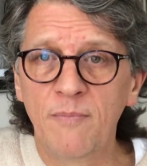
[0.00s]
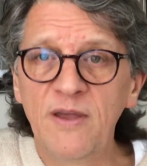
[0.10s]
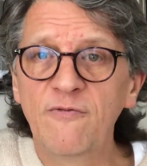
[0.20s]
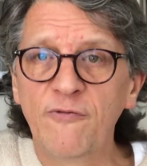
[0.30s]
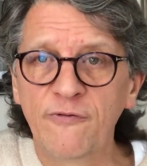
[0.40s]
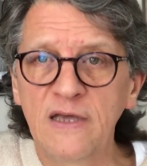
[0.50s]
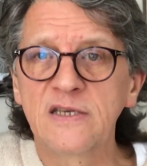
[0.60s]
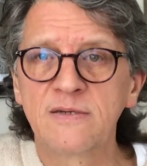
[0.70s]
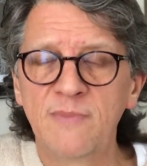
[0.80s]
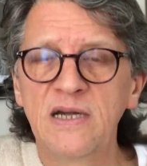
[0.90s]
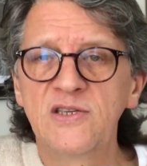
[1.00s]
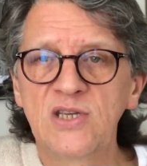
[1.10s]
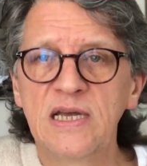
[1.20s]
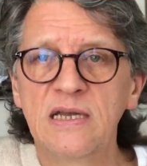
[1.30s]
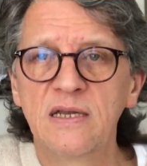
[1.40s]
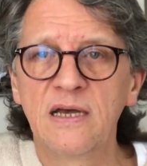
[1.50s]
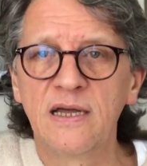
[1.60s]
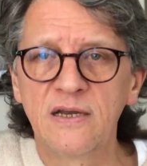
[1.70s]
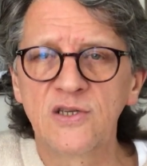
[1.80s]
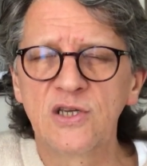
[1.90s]
a bit of a fixed mindset
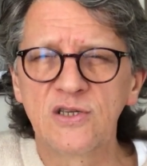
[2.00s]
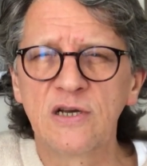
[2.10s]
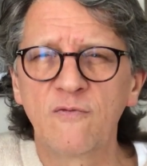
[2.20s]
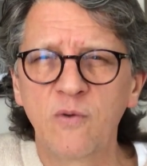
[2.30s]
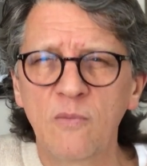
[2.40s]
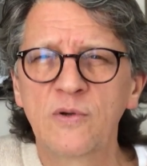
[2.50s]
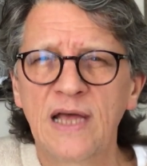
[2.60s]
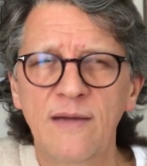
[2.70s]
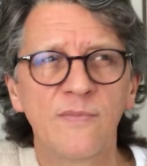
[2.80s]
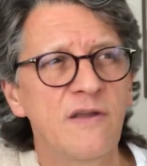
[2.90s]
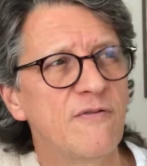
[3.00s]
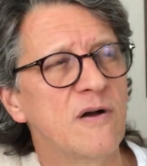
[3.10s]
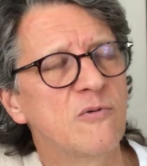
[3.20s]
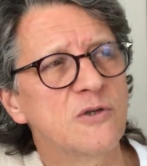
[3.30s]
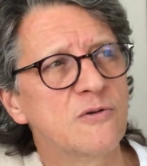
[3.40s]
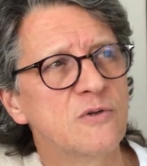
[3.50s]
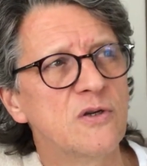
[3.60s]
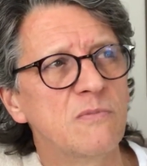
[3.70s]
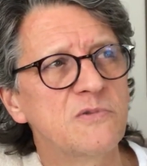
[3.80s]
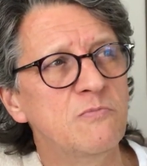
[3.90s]
and ask yourself, what would happen if I were to
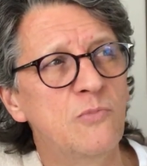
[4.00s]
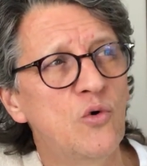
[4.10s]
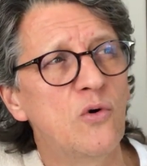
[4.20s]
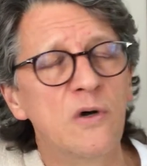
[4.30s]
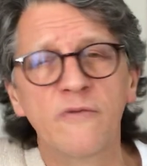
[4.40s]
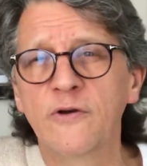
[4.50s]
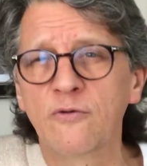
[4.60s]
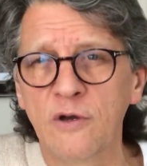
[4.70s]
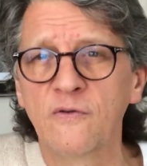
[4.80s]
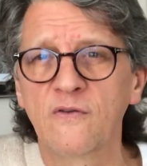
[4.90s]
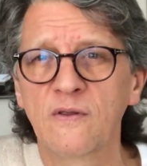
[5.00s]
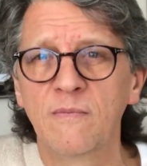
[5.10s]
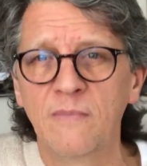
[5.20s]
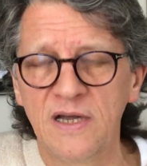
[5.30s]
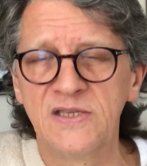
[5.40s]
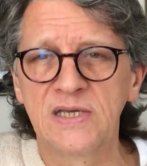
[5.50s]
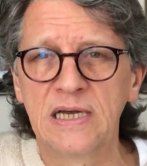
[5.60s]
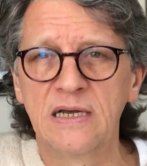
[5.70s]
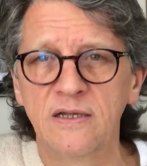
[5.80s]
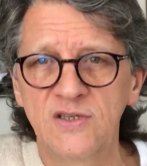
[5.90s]
adopt more of a growth
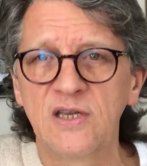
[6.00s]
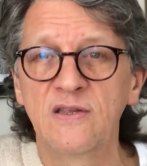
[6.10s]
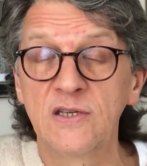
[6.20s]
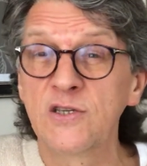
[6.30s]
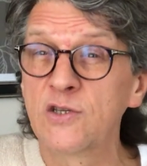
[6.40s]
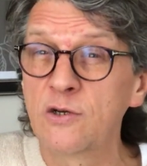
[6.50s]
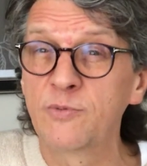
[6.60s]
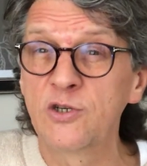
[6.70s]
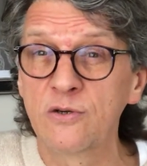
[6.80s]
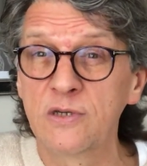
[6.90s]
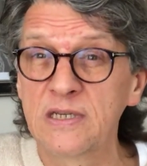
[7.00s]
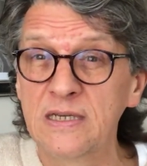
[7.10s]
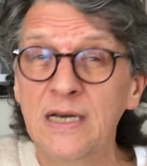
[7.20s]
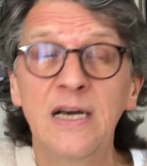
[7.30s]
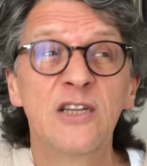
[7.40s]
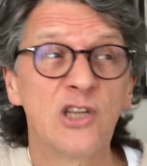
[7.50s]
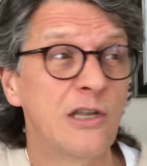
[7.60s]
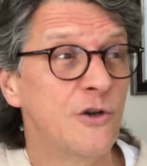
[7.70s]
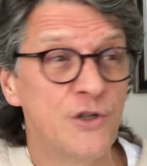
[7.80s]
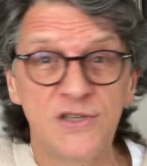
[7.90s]
mindset and see this as an opportunity to
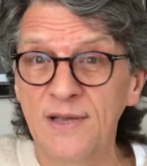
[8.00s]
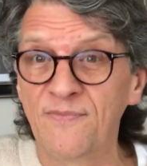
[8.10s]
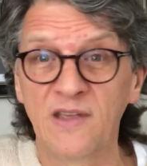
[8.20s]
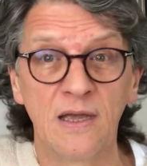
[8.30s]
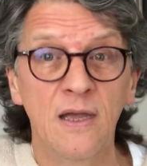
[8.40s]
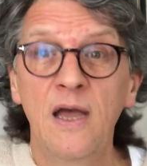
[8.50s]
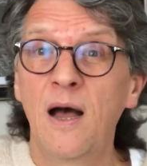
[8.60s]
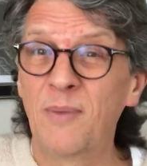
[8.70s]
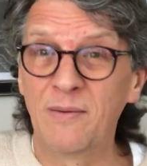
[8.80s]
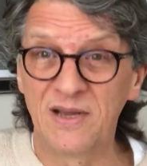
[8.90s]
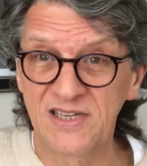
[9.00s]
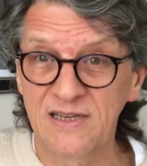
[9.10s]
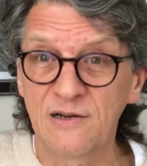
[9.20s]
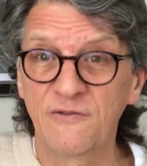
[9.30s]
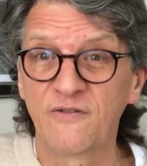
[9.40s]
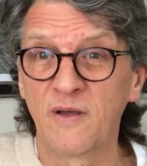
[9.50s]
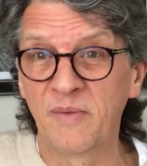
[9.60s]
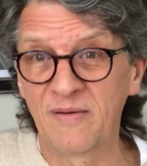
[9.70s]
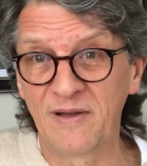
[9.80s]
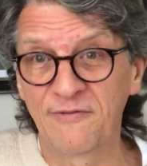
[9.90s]
learn something about myself,
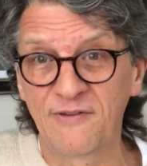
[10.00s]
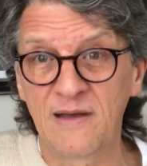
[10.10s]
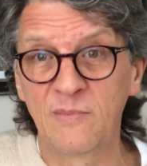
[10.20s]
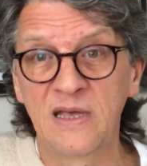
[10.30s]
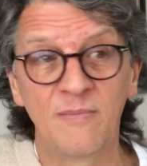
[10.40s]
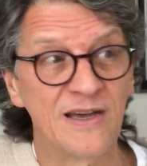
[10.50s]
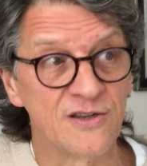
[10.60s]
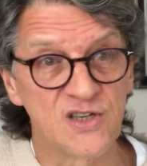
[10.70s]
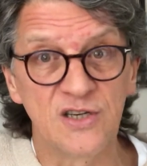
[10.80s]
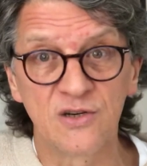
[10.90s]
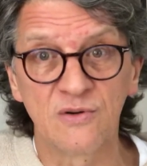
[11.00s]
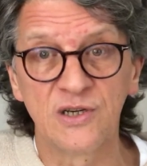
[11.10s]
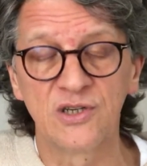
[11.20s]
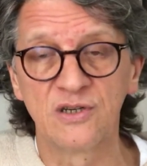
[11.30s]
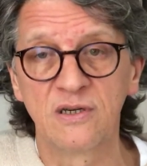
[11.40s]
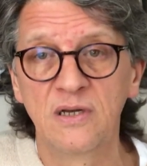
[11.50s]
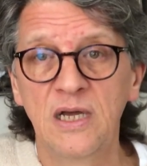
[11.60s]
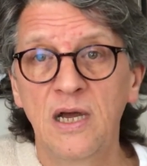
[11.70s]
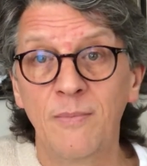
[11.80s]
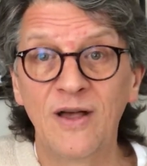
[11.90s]
about my family, about our situation,
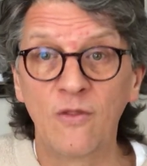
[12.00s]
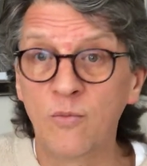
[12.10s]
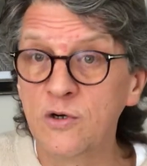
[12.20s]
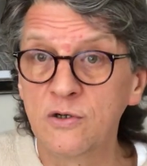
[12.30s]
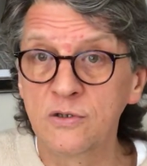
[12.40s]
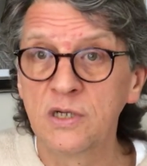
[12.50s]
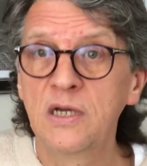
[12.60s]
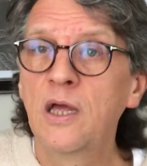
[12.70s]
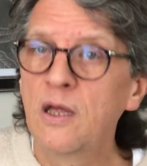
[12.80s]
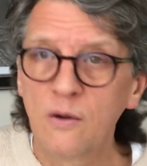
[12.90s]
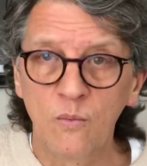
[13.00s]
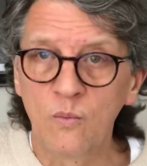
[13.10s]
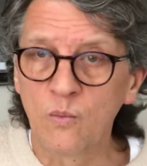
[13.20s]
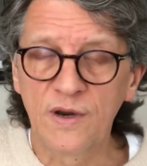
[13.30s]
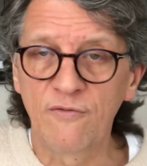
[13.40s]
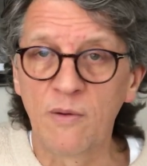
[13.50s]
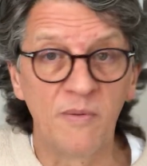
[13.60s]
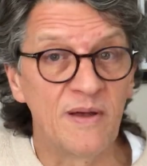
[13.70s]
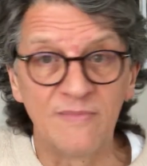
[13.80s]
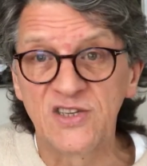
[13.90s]
about the world, whatever,
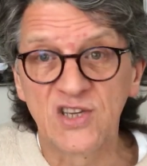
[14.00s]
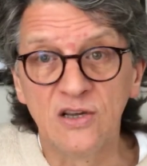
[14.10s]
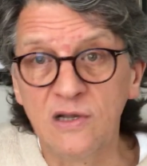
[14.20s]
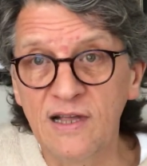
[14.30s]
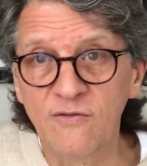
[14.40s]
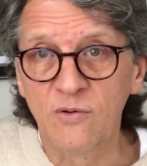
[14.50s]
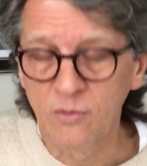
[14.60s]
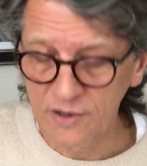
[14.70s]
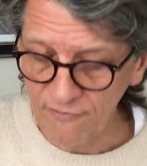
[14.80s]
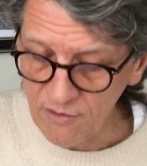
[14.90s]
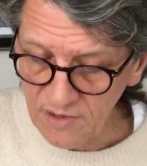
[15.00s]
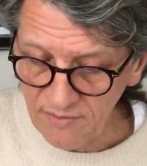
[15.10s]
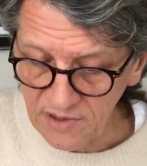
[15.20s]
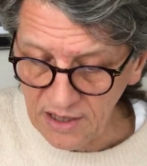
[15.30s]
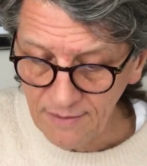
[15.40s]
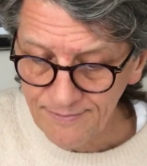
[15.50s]
about my skill level, whatever it might be.